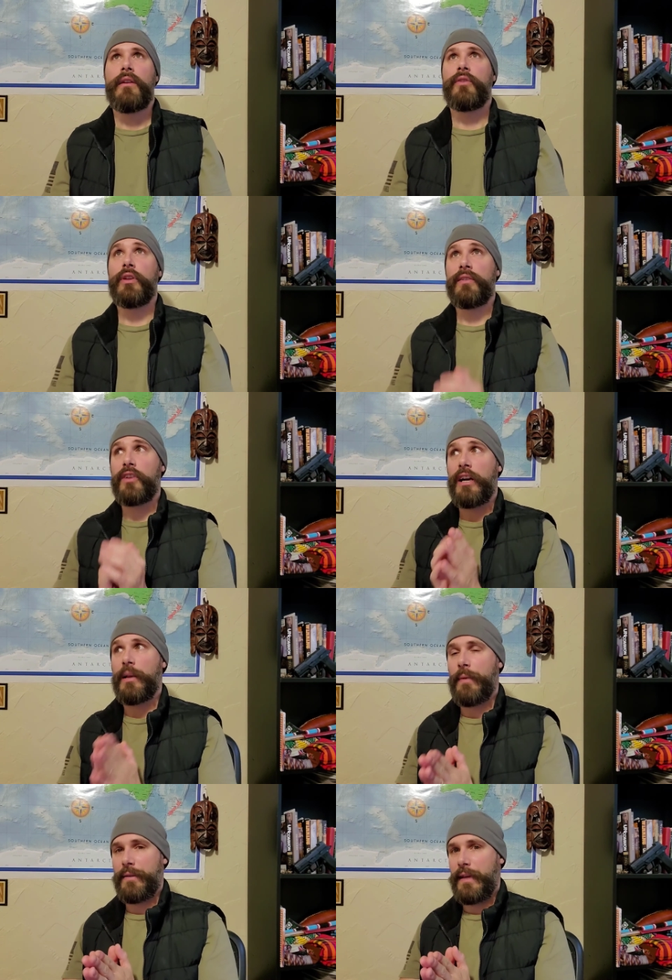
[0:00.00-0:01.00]
so let's talk
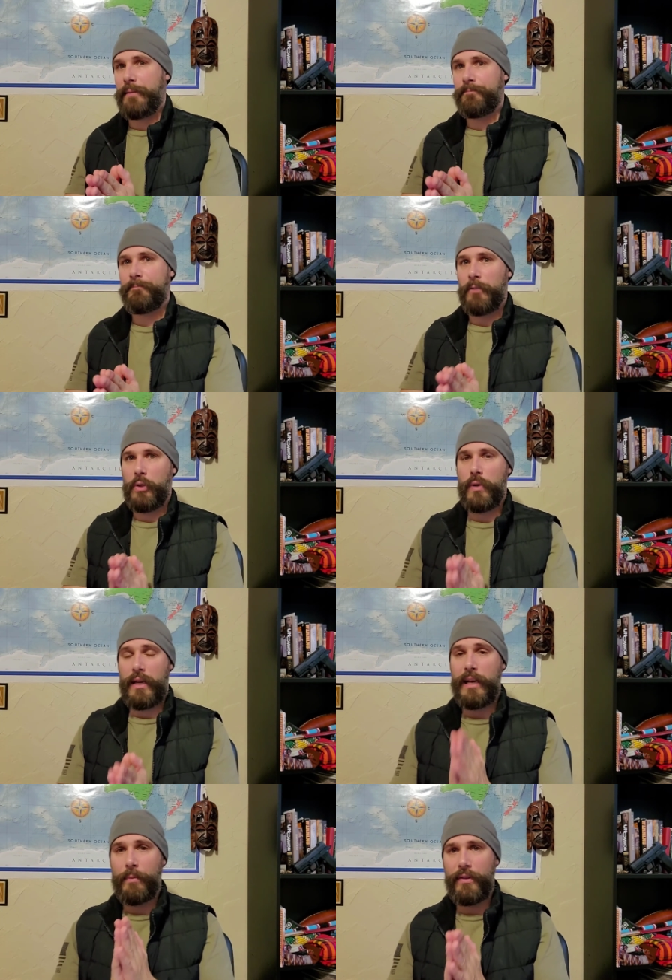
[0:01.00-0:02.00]
about that really quick
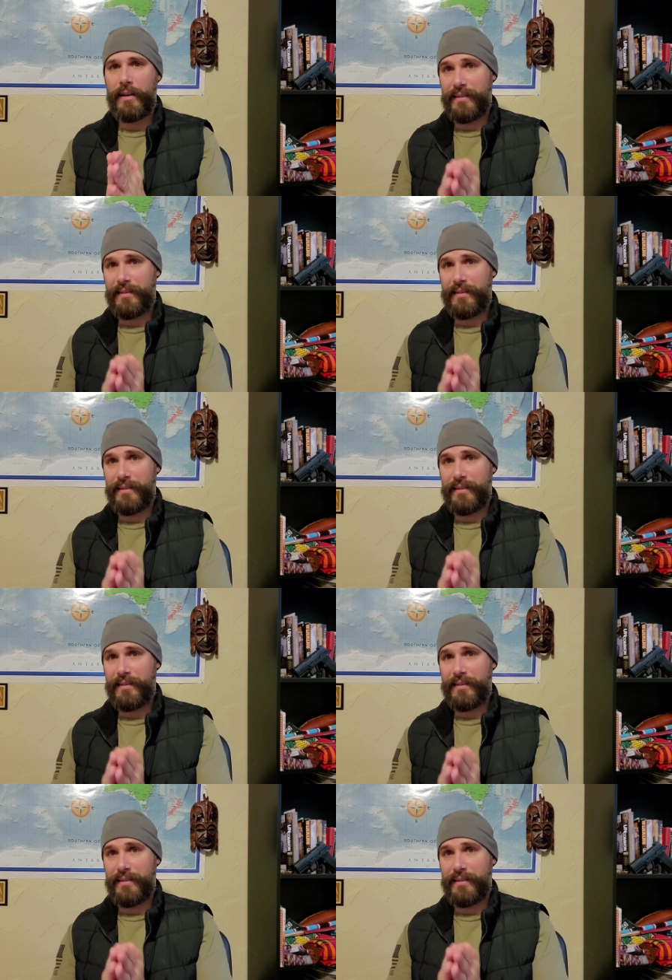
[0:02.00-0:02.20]
a couple things